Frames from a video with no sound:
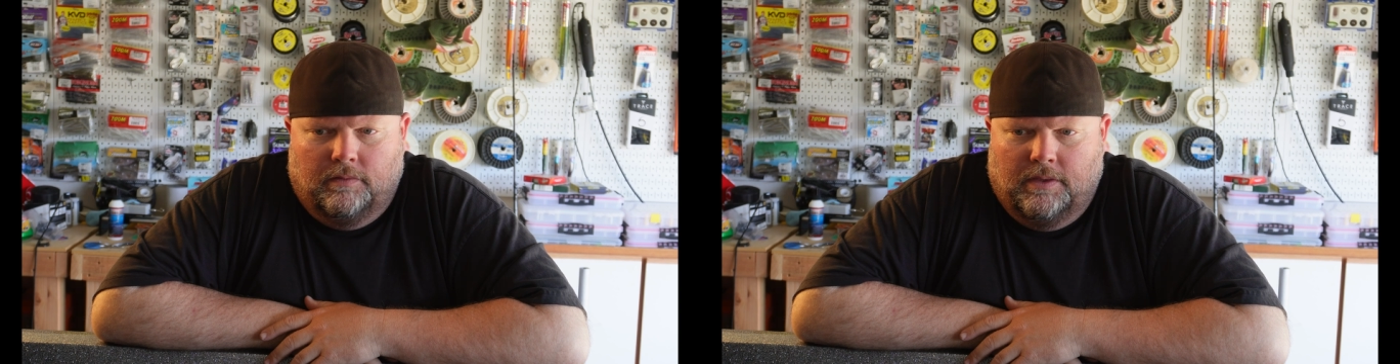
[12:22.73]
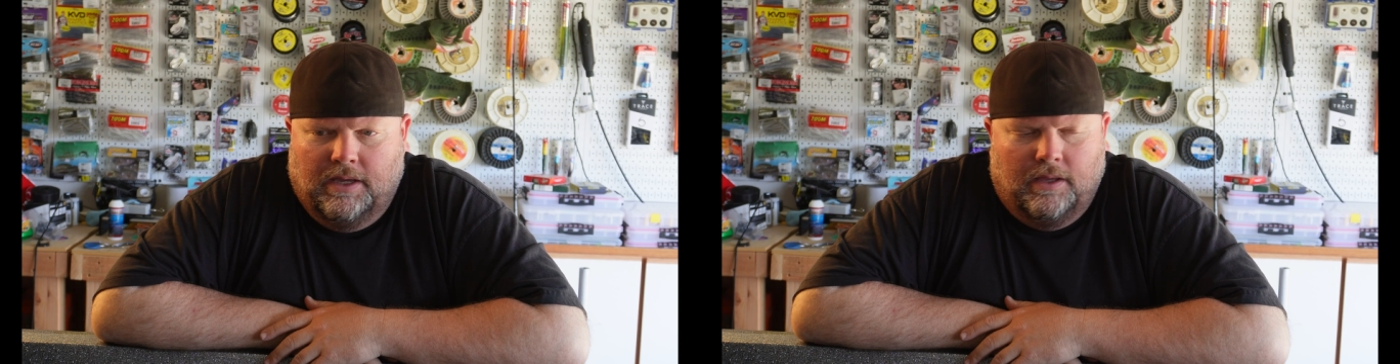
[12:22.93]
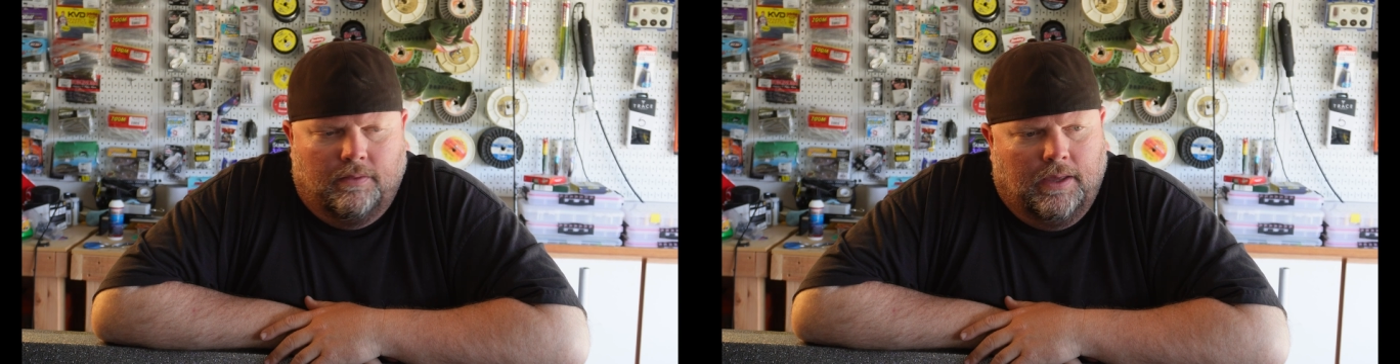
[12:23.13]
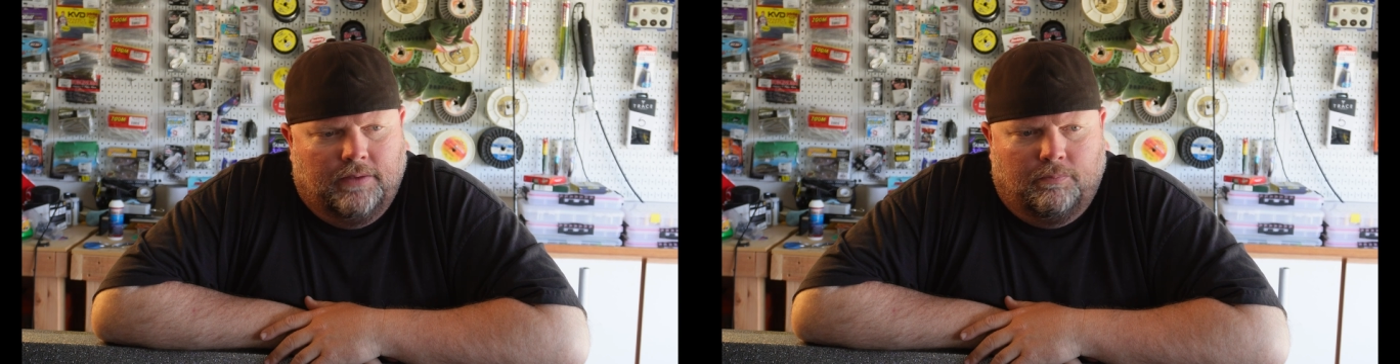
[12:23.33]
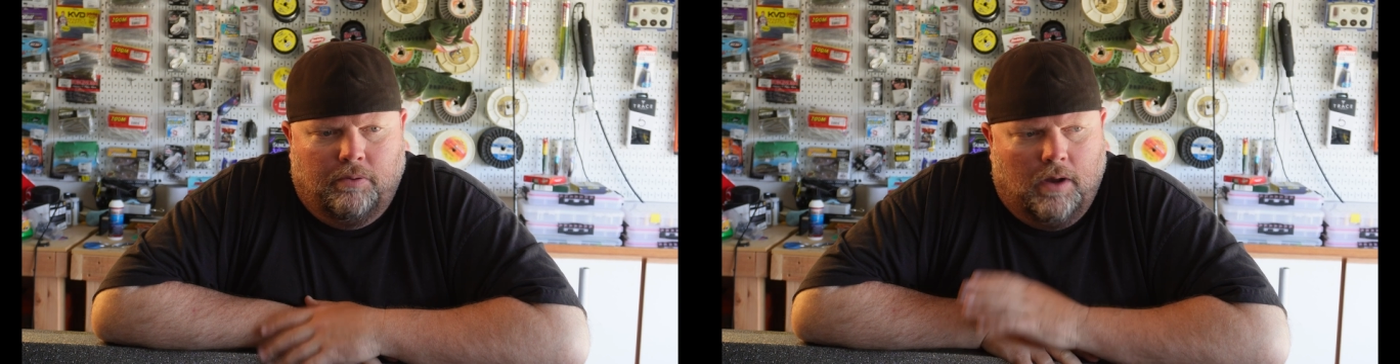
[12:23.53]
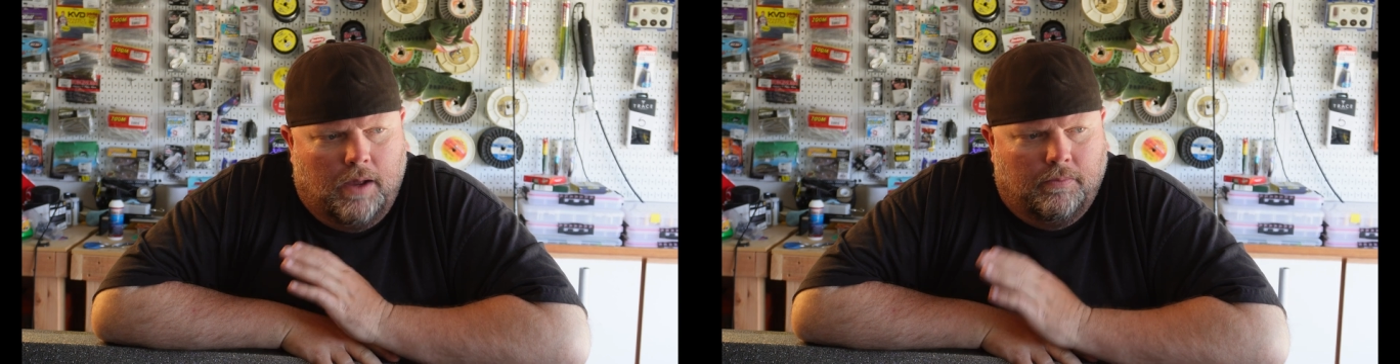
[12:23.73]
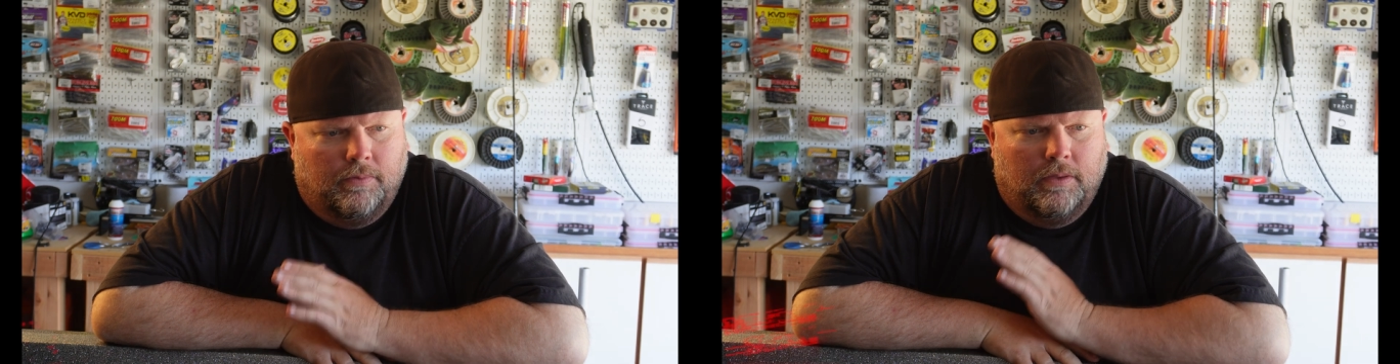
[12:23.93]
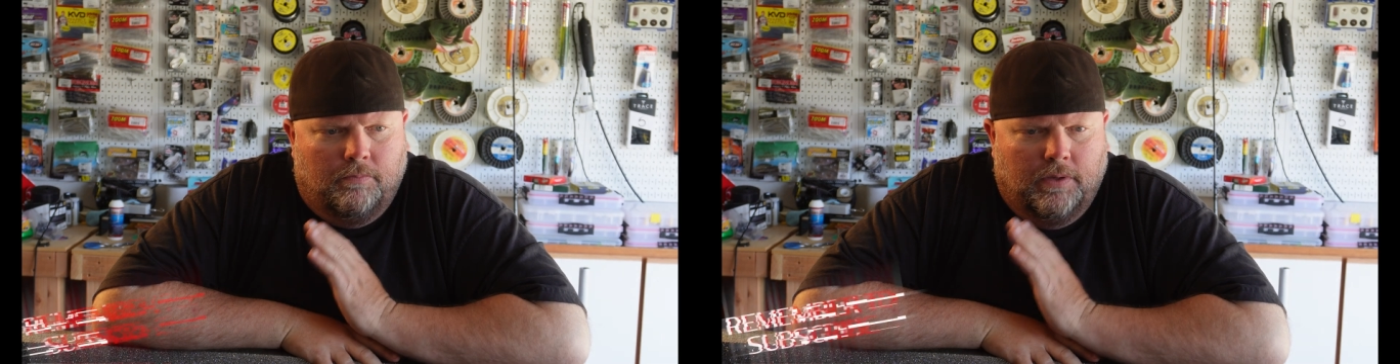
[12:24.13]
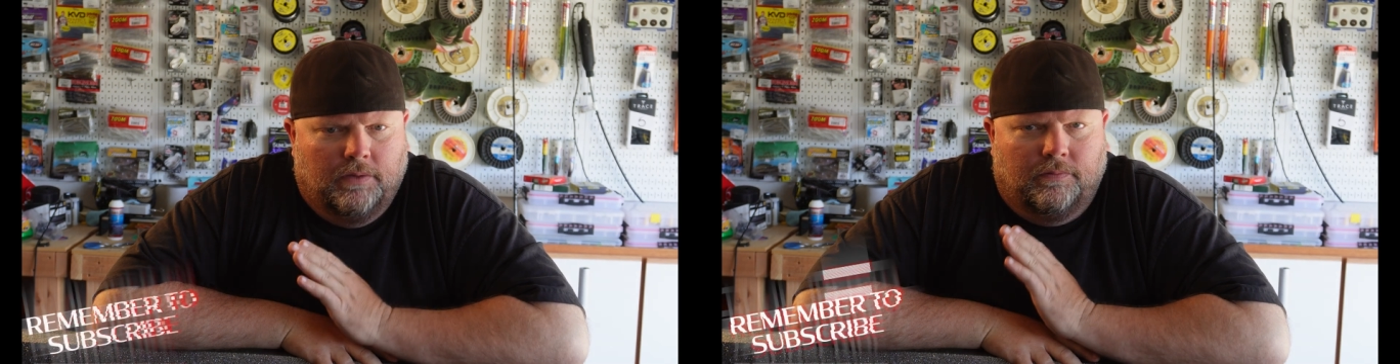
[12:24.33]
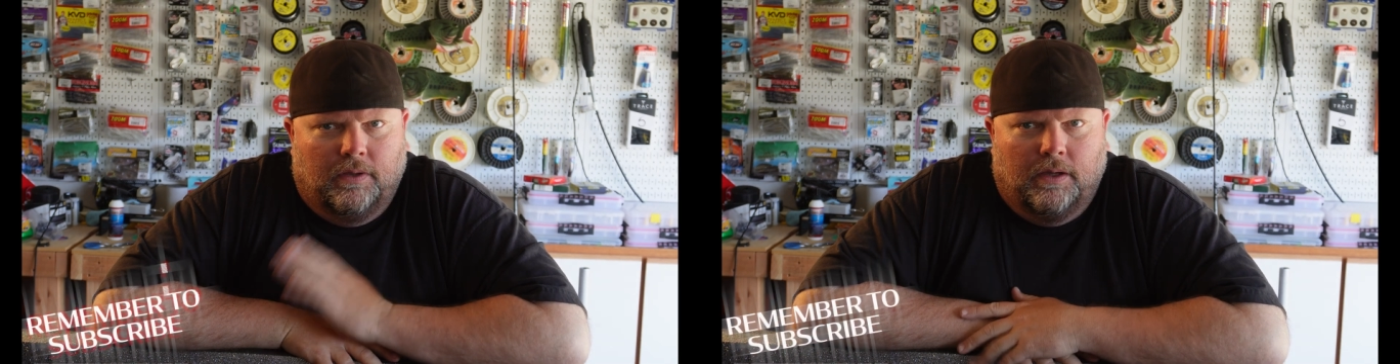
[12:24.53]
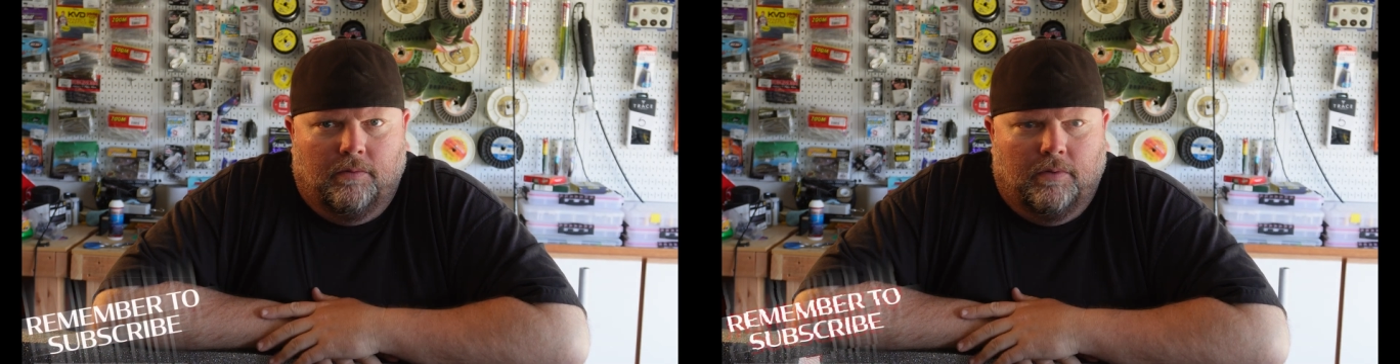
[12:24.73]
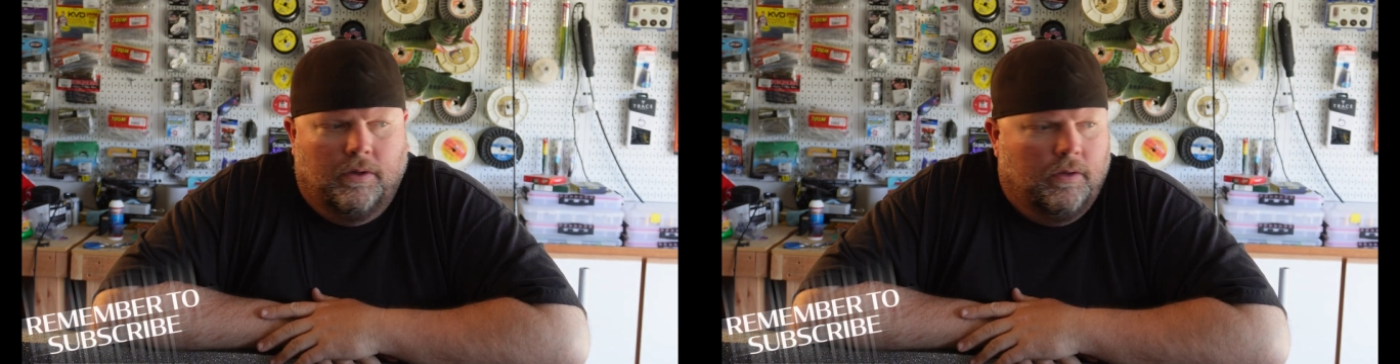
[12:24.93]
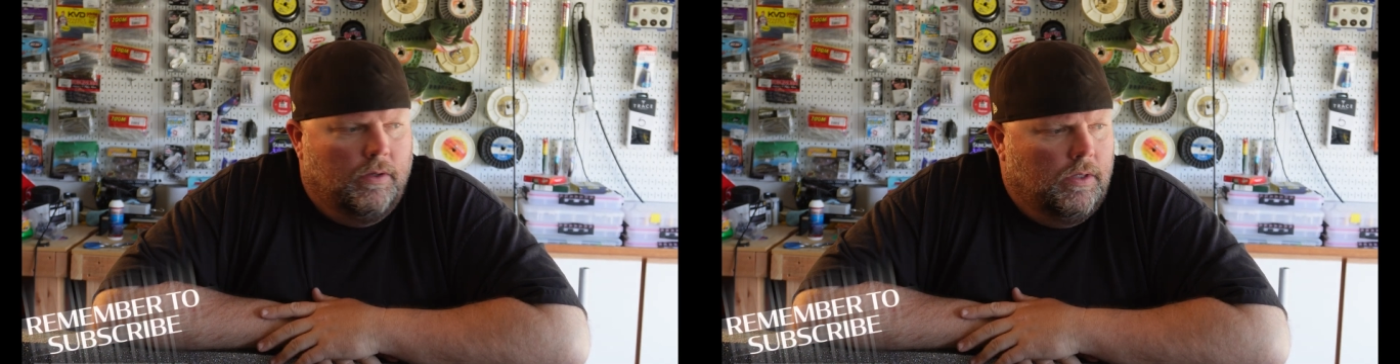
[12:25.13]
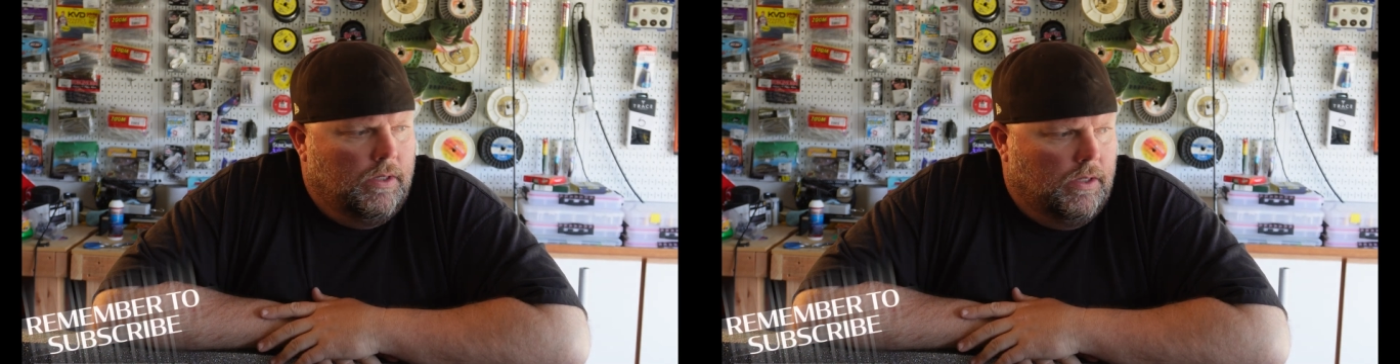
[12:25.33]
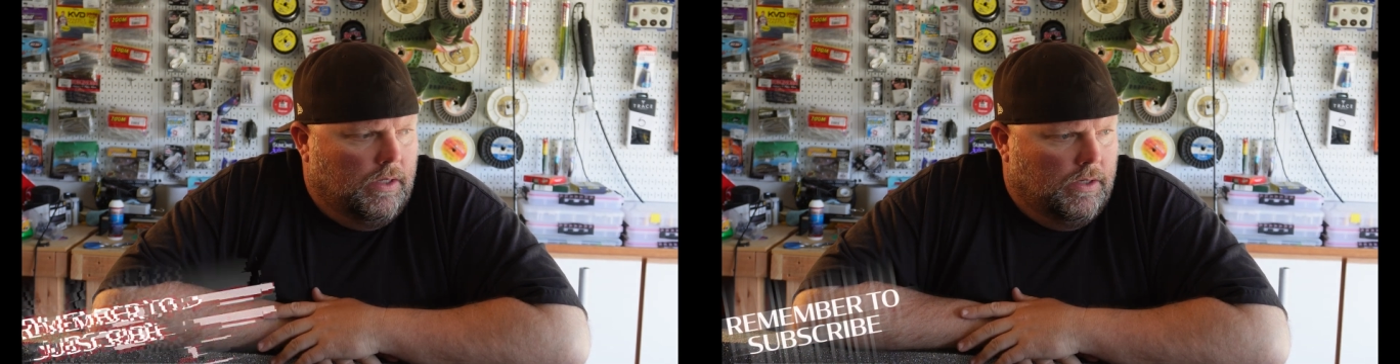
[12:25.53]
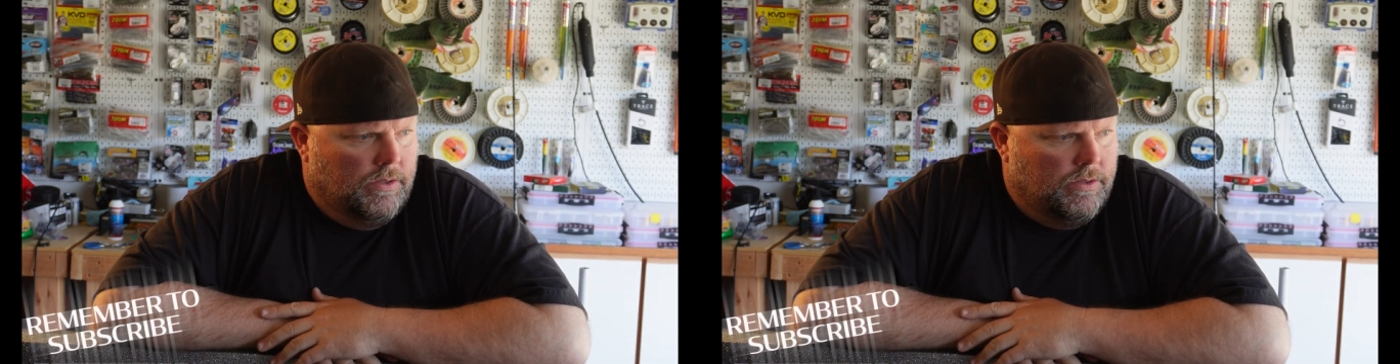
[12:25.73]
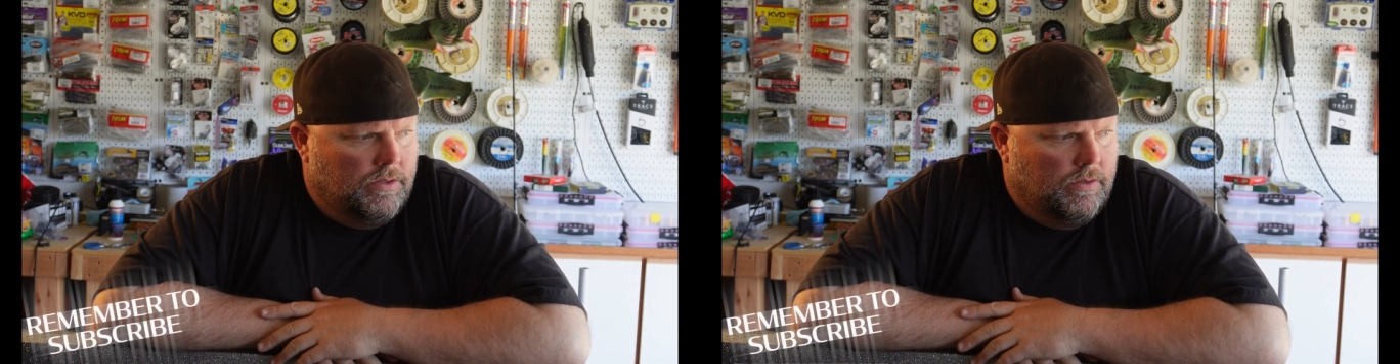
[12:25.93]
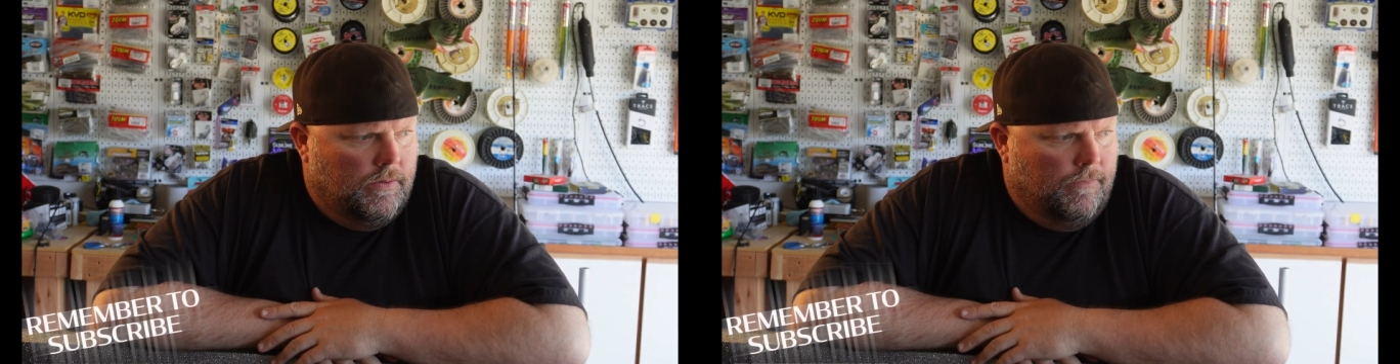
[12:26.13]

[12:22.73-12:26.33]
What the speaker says: And that's probably the biggest takeaway is,